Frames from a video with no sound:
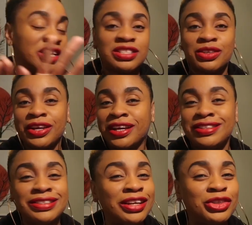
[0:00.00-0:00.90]
So yeah,
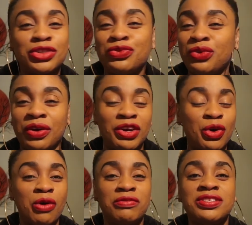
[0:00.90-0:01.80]
these are just very
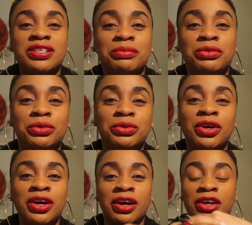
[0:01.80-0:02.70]
comfortable.
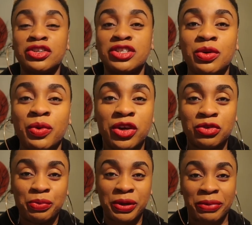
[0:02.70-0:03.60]
Usually when you're
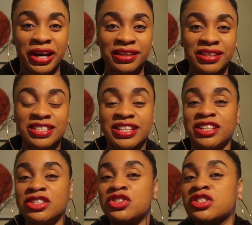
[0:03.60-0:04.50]
buying things like
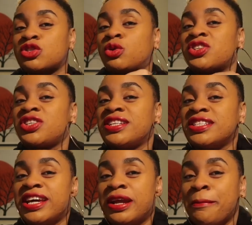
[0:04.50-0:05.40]
this, just touch
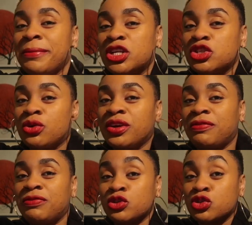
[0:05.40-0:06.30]
inside and make sure it
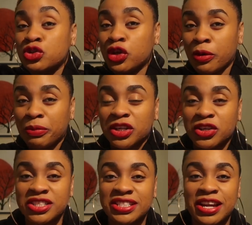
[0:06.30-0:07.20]
feels good on your body,
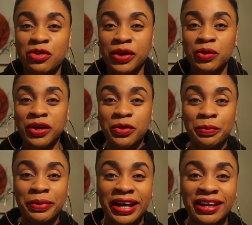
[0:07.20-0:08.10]
because it's annoying when you
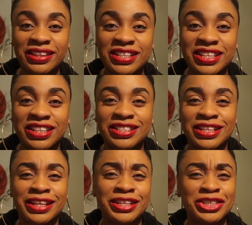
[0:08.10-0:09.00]
buy things like this
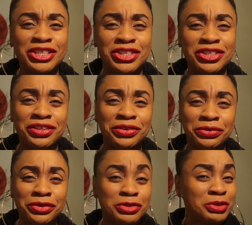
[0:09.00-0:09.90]
and then it's itching
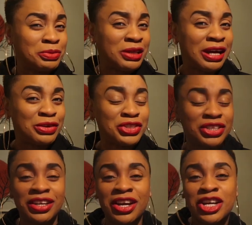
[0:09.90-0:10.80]
you. You're supposed to be
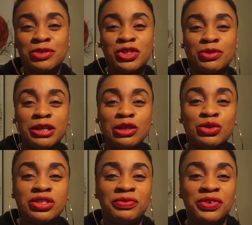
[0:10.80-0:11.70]
lounging, supposed to be
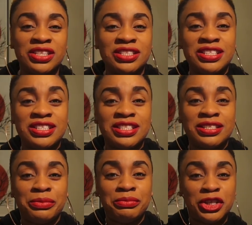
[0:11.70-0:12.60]
loose fit. This is
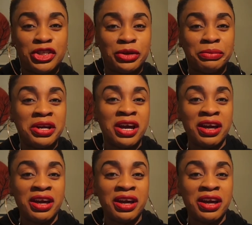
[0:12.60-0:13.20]
a medium.